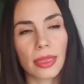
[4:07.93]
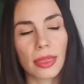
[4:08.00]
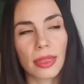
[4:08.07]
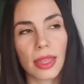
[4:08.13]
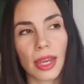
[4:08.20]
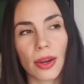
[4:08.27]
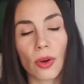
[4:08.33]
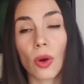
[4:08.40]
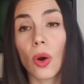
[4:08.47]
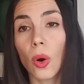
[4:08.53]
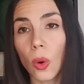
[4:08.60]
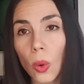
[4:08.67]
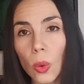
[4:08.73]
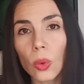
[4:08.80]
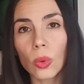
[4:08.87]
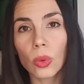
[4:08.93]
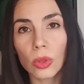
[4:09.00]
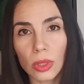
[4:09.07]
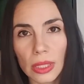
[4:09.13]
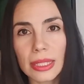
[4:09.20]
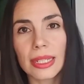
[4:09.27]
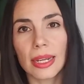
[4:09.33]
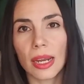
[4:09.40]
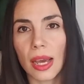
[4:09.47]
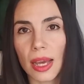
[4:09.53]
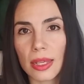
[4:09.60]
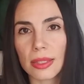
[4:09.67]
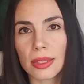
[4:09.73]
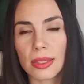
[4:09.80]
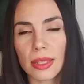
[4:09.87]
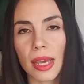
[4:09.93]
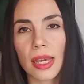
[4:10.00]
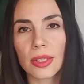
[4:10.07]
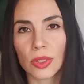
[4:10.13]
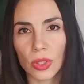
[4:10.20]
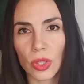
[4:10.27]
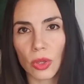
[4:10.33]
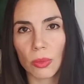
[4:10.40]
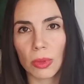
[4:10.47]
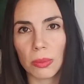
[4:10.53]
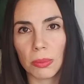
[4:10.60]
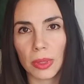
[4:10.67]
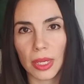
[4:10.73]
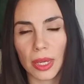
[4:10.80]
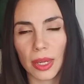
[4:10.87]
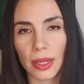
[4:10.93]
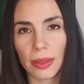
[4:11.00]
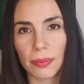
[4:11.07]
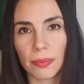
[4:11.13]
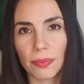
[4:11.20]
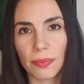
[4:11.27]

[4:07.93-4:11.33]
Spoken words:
their wholeness as a human being,